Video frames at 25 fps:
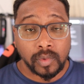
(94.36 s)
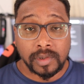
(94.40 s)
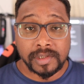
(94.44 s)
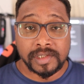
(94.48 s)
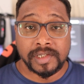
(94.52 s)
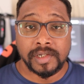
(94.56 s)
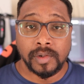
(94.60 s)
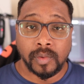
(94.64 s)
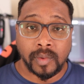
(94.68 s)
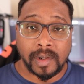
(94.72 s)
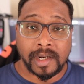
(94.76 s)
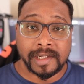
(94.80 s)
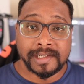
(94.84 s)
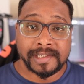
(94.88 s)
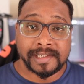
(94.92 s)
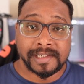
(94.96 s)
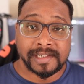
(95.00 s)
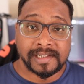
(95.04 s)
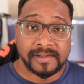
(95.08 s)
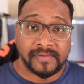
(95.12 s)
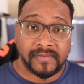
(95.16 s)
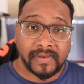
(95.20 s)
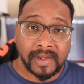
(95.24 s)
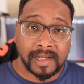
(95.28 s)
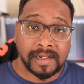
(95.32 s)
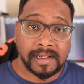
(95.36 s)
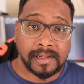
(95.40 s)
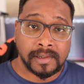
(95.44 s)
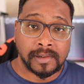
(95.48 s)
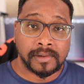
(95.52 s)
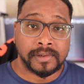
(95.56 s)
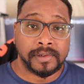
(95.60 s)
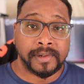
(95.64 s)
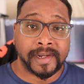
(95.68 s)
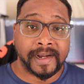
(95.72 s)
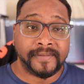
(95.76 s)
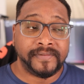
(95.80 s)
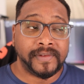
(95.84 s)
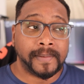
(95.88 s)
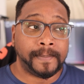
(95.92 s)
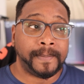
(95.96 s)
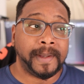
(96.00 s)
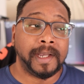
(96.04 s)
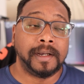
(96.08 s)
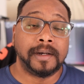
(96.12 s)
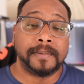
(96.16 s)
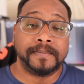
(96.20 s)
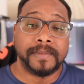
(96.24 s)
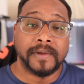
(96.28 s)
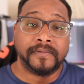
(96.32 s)
Once you watch this video, you have to
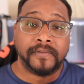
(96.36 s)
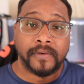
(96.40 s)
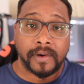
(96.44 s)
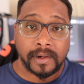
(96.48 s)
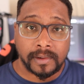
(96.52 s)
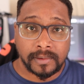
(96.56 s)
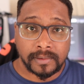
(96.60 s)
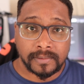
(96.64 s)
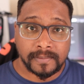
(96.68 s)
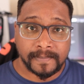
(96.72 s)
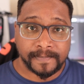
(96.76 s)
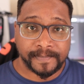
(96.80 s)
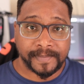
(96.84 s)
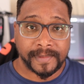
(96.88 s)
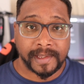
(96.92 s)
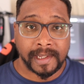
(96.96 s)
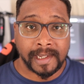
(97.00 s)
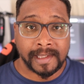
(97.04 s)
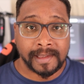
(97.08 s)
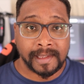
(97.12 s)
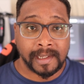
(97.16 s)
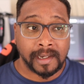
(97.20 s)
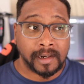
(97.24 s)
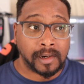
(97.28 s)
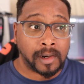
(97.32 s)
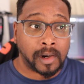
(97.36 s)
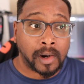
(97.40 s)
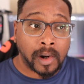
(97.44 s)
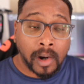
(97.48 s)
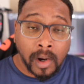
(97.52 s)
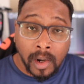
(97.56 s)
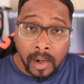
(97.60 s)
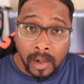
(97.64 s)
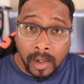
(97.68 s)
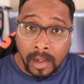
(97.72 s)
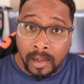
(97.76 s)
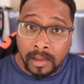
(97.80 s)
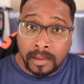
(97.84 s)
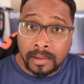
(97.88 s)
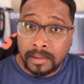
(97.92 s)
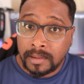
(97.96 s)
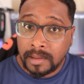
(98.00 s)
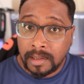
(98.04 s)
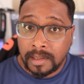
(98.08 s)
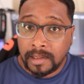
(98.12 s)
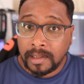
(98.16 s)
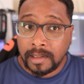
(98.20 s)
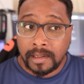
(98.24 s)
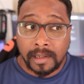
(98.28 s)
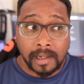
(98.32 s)
pick up the phone and then call
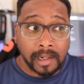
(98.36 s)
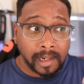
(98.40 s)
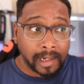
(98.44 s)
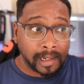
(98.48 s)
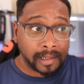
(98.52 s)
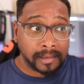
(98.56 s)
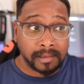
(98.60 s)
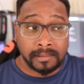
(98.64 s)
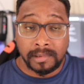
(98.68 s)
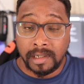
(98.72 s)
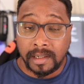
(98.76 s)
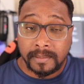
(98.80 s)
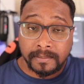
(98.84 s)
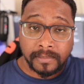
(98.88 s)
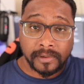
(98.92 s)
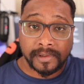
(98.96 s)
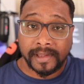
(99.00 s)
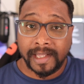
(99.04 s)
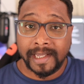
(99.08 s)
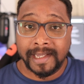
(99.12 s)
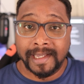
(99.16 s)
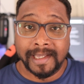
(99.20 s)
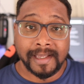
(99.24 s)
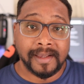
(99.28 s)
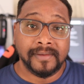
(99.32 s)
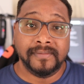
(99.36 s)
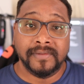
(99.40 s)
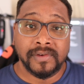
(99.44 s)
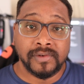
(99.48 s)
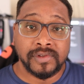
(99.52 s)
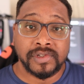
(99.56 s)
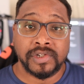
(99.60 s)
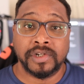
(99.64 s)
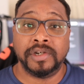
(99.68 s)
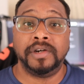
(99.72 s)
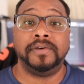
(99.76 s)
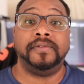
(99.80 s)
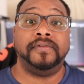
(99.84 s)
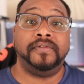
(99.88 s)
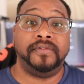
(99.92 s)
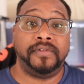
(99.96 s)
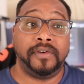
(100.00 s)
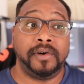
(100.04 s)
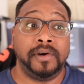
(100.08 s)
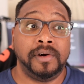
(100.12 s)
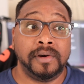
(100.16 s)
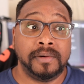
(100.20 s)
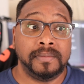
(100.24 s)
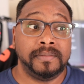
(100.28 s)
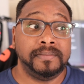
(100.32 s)
a number they give you to
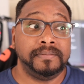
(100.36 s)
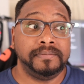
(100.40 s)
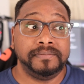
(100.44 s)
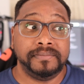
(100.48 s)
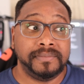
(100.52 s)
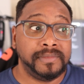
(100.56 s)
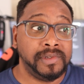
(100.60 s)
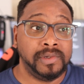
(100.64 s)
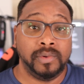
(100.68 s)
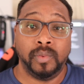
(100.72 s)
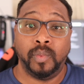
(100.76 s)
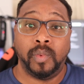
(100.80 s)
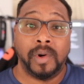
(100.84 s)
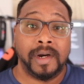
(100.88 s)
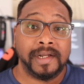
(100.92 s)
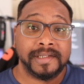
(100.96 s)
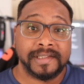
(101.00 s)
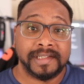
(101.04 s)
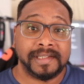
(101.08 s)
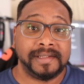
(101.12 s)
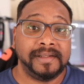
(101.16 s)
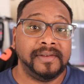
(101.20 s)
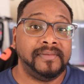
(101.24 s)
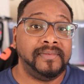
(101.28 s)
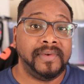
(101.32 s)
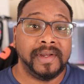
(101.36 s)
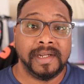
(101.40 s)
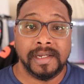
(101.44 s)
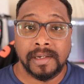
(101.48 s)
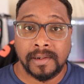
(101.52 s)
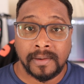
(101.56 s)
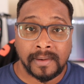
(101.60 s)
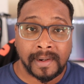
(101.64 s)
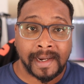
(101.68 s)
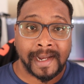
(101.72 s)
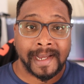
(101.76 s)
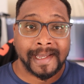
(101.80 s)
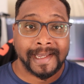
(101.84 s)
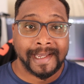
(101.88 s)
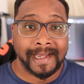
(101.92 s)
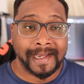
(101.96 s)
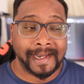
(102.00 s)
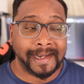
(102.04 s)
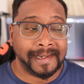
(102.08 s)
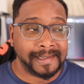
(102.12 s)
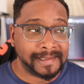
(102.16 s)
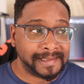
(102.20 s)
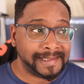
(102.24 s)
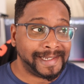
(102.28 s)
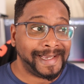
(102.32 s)
confirm you watched the video, I
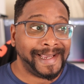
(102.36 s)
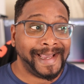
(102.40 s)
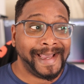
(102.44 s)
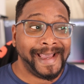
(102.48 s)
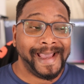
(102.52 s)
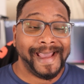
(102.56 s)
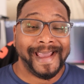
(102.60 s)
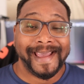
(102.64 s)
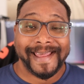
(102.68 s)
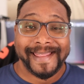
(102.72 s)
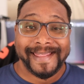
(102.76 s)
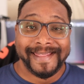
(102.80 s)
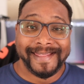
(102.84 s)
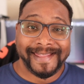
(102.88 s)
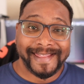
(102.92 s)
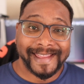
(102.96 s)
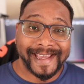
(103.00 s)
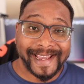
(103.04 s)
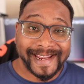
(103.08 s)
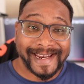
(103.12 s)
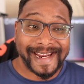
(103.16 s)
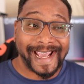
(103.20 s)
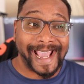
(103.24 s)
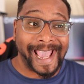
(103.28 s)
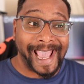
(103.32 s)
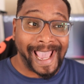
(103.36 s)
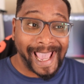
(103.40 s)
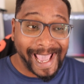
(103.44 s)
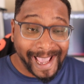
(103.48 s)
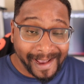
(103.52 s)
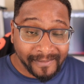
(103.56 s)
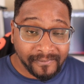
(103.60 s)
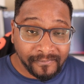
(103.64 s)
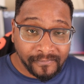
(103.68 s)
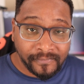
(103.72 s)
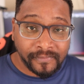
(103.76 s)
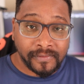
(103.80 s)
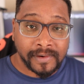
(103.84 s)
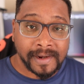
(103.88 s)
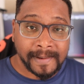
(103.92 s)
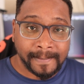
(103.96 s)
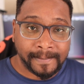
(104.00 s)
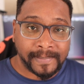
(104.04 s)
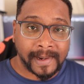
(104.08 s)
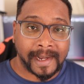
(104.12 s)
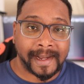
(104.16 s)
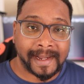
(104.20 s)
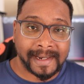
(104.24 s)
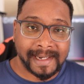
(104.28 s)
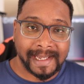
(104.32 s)
guess. Then
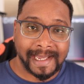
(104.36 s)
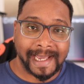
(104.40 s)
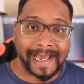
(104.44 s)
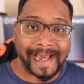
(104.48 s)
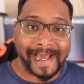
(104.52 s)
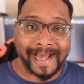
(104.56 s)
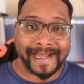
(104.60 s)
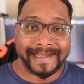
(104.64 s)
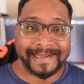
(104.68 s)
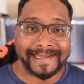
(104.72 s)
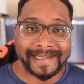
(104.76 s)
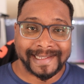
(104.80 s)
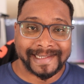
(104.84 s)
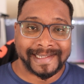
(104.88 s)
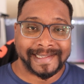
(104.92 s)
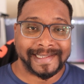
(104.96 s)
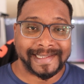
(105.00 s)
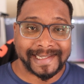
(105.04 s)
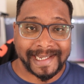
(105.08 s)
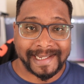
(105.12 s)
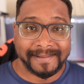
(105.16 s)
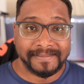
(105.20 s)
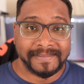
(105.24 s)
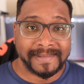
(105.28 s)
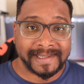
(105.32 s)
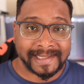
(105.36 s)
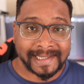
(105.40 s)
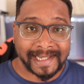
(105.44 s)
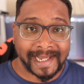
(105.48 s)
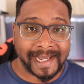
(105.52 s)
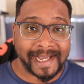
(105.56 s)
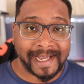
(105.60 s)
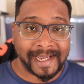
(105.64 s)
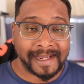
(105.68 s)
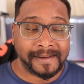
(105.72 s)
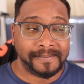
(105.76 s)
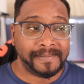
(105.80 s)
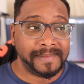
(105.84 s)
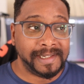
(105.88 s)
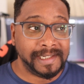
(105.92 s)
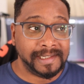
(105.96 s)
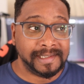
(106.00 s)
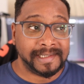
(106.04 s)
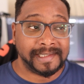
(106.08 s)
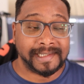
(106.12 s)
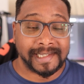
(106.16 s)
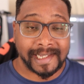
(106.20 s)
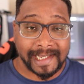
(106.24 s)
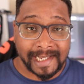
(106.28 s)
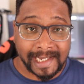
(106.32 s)
everybody at the same time
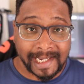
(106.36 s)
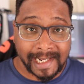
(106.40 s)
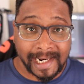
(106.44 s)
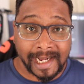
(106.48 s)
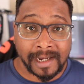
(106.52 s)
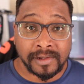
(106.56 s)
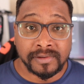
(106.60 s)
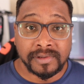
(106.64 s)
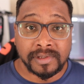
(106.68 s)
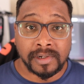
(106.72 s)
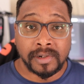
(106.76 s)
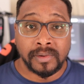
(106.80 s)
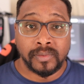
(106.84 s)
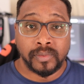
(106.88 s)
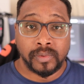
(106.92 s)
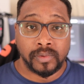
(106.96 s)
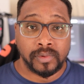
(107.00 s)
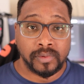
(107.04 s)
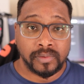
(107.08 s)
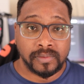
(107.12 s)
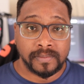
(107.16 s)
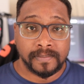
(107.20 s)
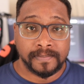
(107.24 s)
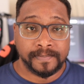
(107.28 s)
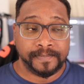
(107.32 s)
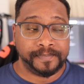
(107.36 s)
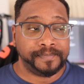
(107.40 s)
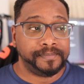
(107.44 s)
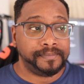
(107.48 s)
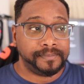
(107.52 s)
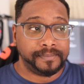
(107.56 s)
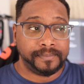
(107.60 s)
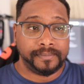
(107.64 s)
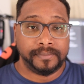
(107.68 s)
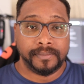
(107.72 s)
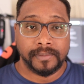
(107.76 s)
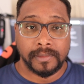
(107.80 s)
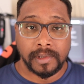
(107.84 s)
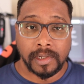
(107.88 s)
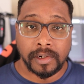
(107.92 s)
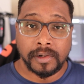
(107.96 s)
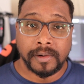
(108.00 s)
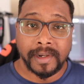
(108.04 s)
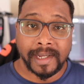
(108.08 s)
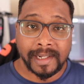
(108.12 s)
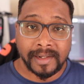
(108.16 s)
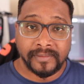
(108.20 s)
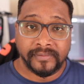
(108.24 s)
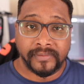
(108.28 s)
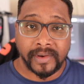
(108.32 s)
needs to get out their room,
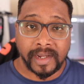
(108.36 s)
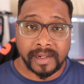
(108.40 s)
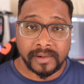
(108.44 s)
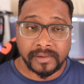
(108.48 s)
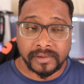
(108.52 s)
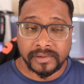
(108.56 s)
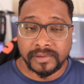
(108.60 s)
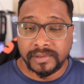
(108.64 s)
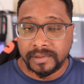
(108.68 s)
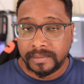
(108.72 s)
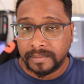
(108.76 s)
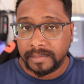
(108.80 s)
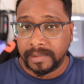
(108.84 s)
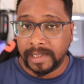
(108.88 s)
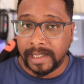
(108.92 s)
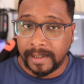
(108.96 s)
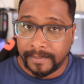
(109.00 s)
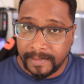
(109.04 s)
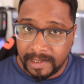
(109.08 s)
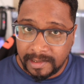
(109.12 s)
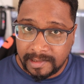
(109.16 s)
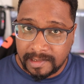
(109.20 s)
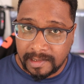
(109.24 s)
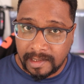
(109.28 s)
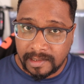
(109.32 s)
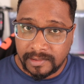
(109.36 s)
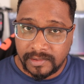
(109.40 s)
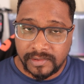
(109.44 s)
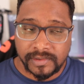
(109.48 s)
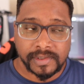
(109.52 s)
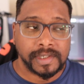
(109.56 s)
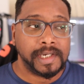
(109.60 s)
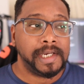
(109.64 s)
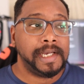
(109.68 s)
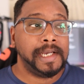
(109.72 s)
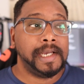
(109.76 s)
no elevators, that makes sense,